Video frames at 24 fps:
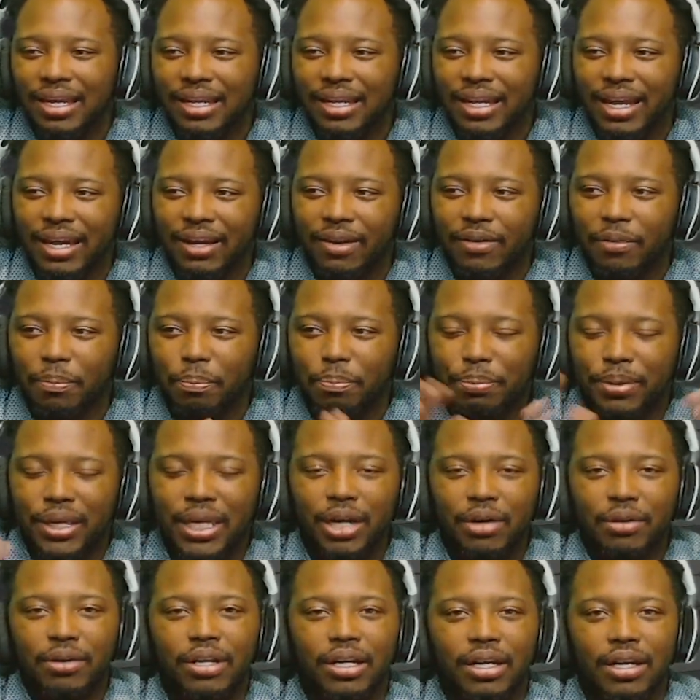like
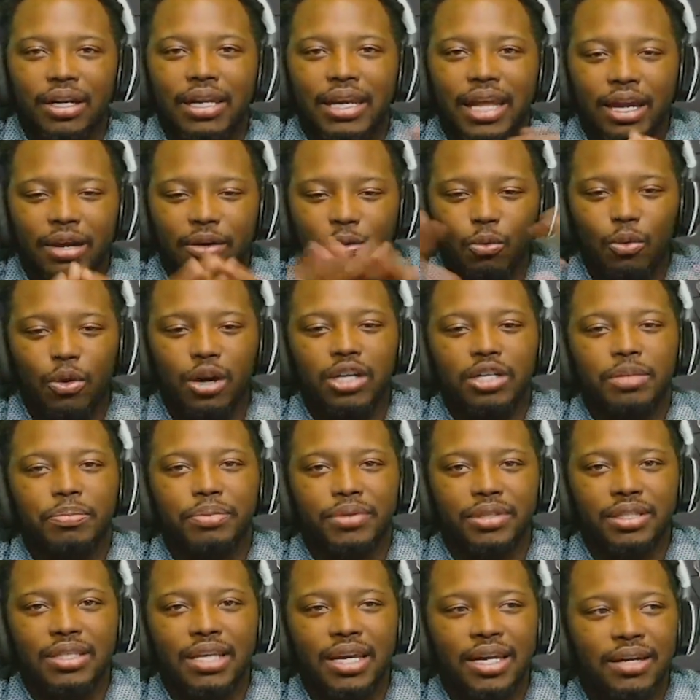period like
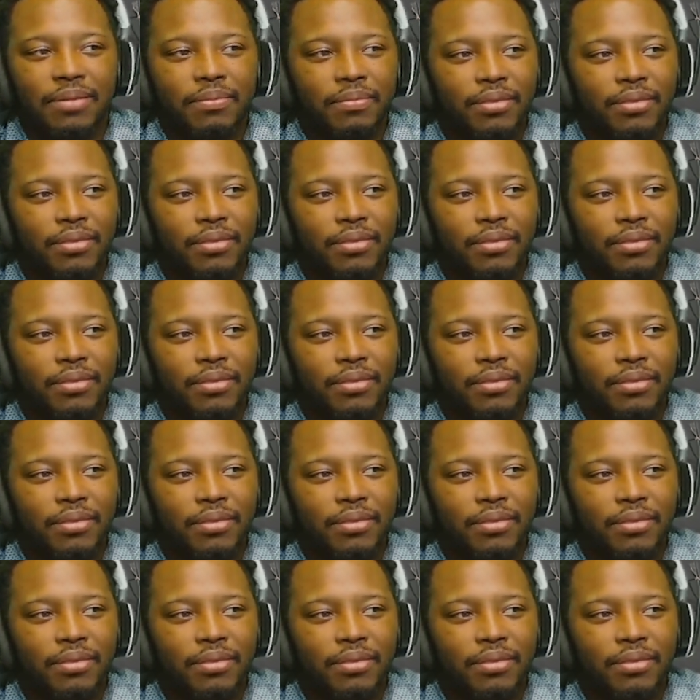100%.